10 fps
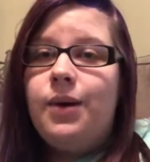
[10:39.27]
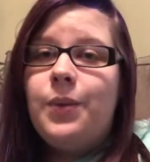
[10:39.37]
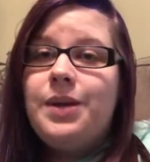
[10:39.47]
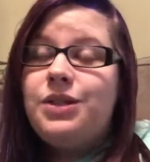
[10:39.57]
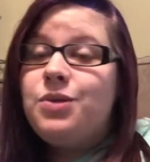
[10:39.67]

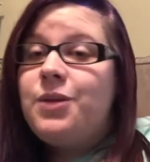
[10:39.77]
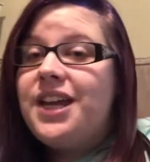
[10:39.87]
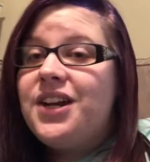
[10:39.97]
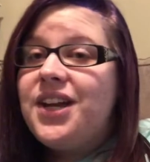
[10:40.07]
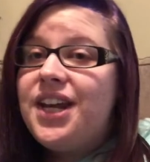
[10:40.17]
we do
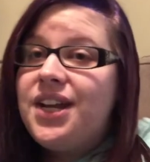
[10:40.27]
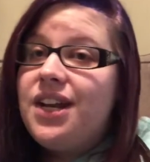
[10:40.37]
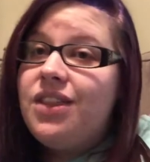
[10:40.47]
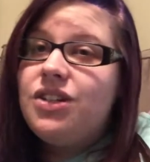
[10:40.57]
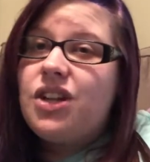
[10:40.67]
plan on getting
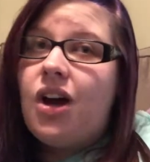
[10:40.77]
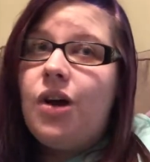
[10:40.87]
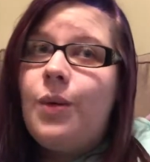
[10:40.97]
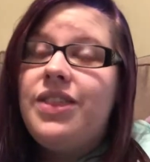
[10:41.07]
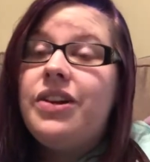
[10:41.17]
another
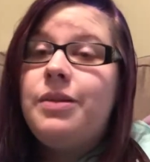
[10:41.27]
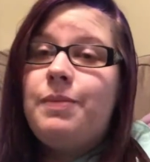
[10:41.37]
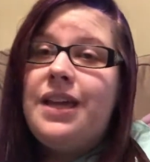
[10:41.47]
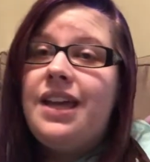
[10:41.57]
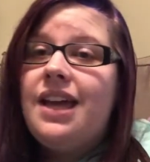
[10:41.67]
dog, whether it
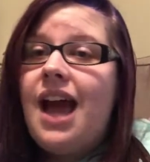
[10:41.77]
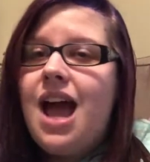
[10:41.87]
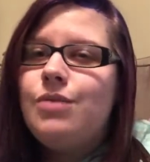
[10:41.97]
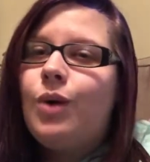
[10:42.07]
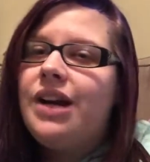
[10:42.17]
be,
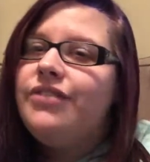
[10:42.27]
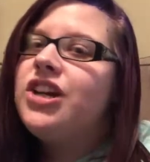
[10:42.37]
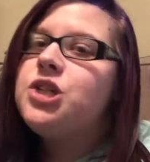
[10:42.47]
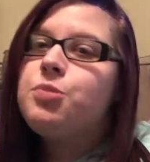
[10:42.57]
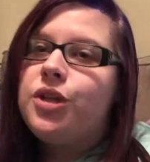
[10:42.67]
I want a
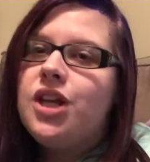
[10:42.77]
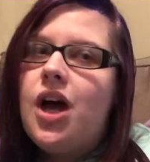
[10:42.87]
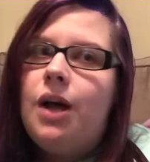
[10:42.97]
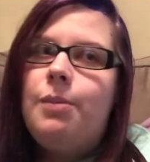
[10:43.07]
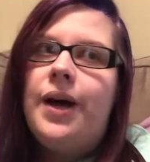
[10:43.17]
French
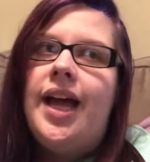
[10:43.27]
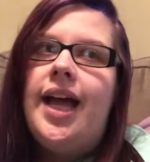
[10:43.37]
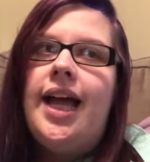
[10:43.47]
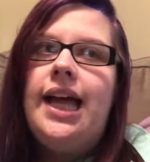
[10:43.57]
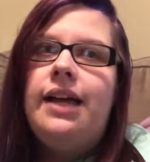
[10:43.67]
bulldog,
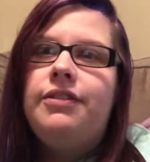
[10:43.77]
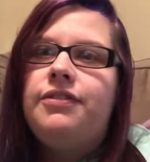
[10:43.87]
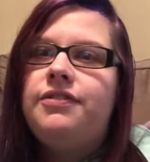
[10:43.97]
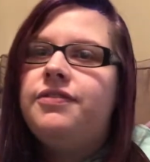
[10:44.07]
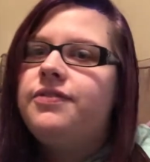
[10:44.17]
but
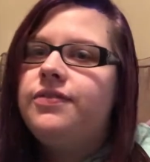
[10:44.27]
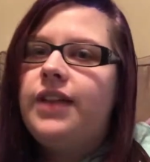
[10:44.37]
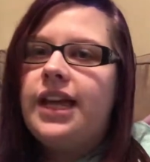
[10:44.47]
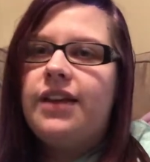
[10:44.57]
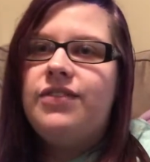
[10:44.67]
if
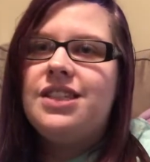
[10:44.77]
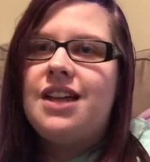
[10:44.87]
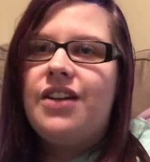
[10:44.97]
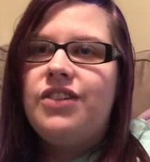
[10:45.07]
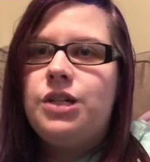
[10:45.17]
it's
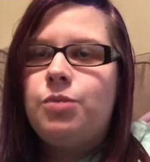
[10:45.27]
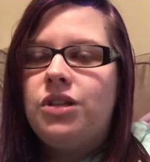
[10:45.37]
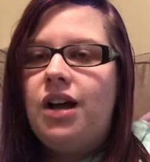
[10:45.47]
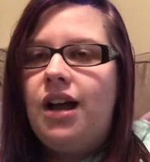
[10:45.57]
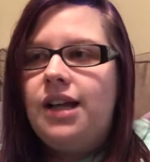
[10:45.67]
not a French
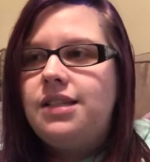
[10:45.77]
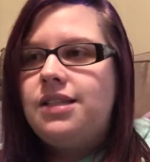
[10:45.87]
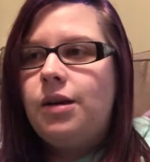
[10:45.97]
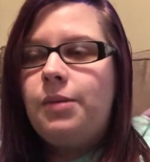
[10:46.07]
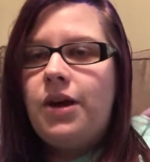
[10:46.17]
bulldog, I'd
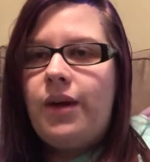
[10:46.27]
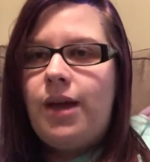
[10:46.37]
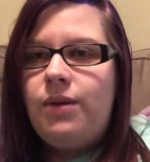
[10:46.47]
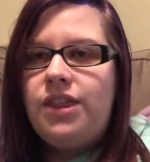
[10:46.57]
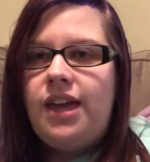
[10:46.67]
still be
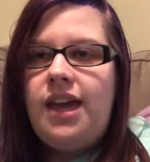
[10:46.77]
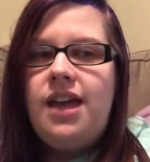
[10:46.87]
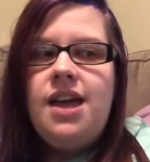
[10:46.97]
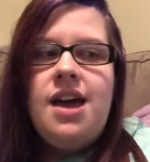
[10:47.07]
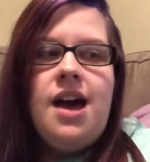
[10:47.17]
okay with it.
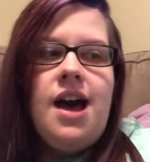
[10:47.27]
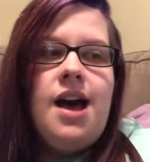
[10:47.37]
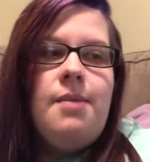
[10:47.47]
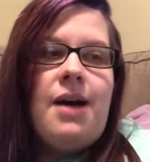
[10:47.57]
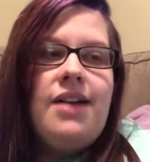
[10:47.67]

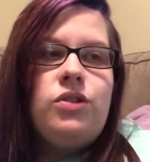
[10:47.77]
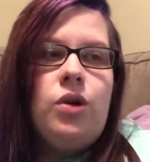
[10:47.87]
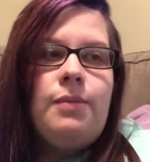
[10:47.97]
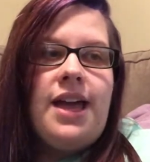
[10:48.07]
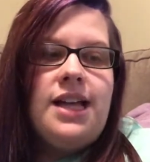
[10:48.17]
I've
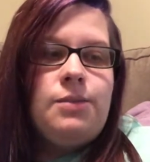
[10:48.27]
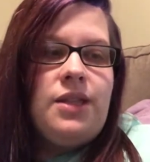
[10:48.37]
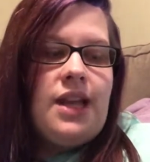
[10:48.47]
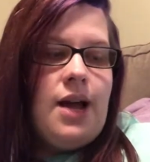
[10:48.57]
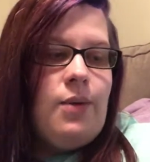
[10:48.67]
told my
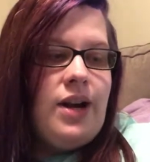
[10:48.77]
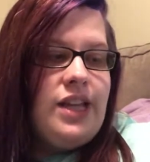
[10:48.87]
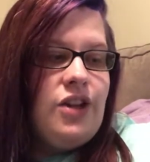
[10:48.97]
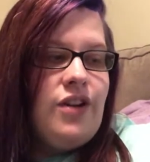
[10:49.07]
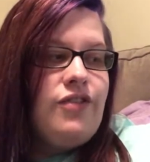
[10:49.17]
husband that I want
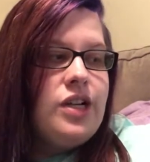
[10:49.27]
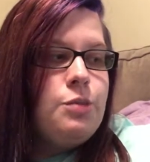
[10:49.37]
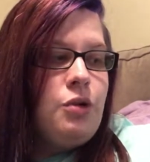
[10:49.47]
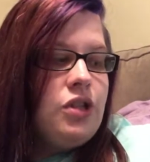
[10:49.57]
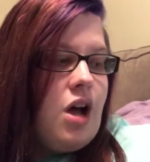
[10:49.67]
either a
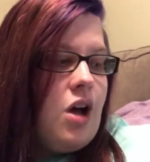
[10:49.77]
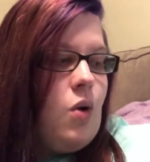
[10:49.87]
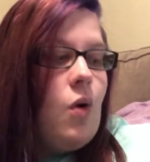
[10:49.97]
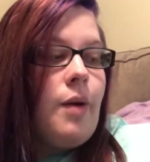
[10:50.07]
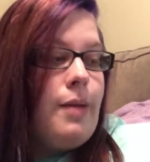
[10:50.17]
French bulldog
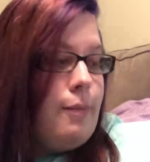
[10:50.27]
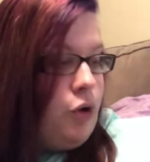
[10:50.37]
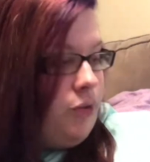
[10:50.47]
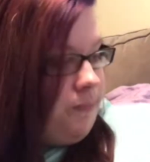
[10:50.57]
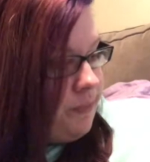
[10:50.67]
or a pit
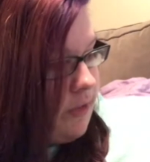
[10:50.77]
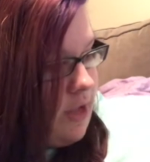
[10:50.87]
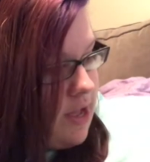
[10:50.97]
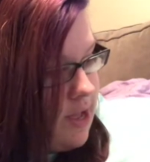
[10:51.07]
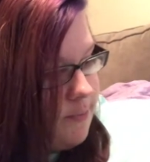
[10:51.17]
bull,
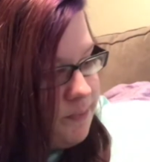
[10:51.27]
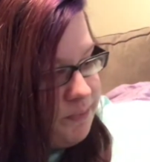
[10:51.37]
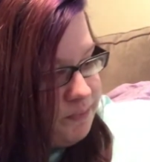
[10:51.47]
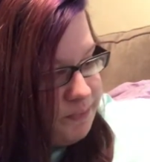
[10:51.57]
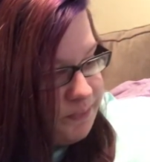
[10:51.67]

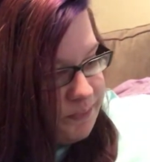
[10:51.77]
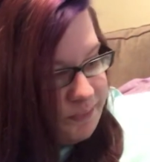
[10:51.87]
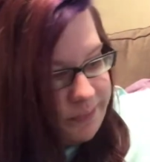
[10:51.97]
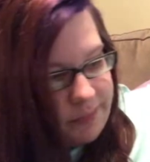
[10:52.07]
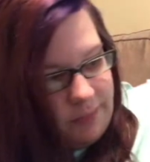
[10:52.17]

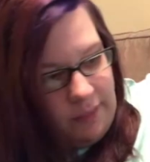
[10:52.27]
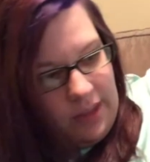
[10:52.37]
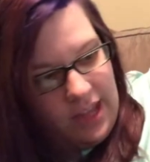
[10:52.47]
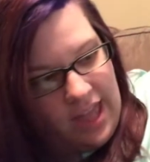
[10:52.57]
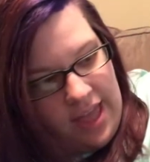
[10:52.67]

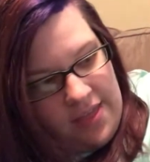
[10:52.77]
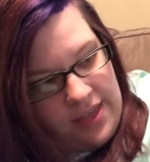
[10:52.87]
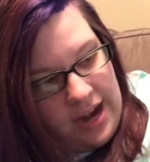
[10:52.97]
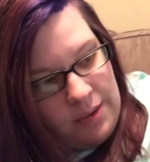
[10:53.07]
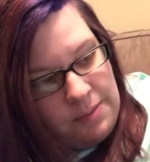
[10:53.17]

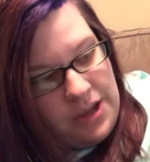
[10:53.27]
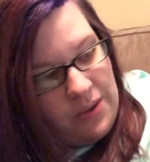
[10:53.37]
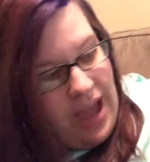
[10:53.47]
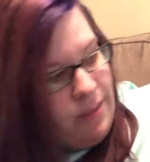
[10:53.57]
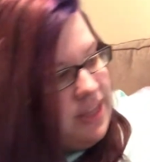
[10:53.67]
that I would be
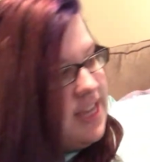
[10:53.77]
okay with